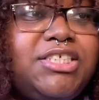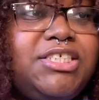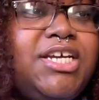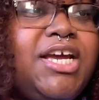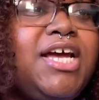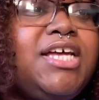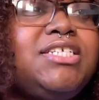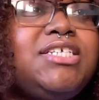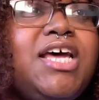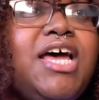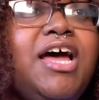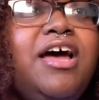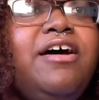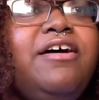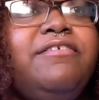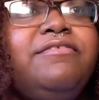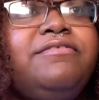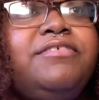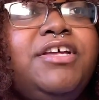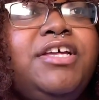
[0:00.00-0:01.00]
She had to
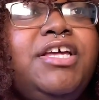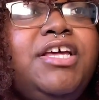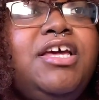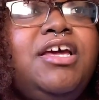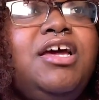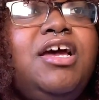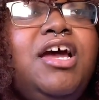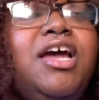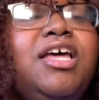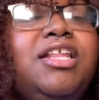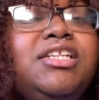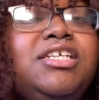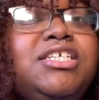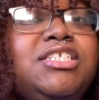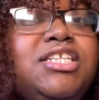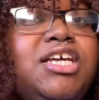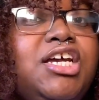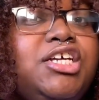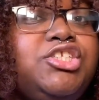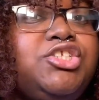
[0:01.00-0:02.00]
have at
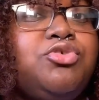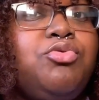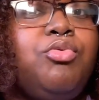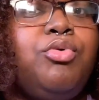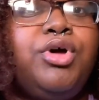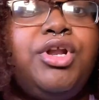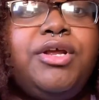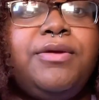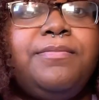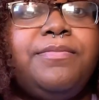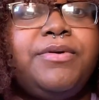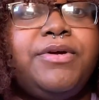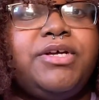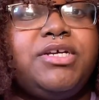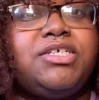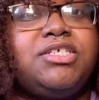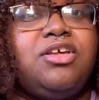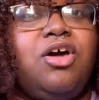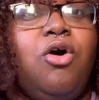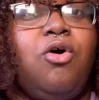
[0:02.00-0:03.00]
least like 20
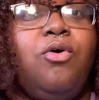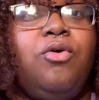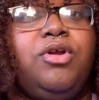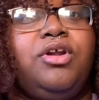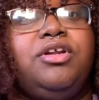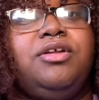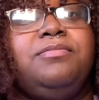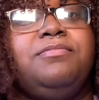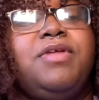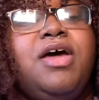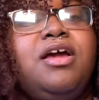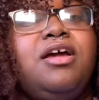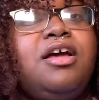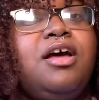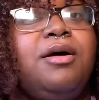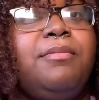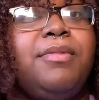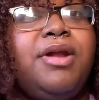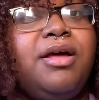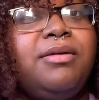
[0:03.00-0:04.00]
books holding them, like
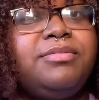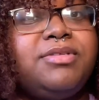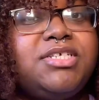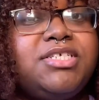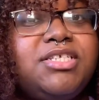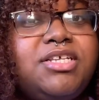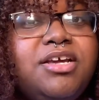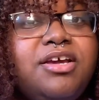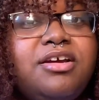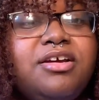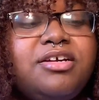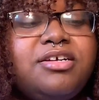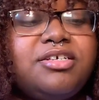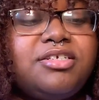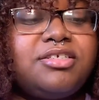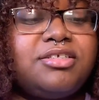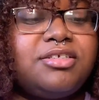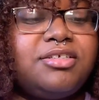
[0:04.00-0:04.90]
coming up the stairs.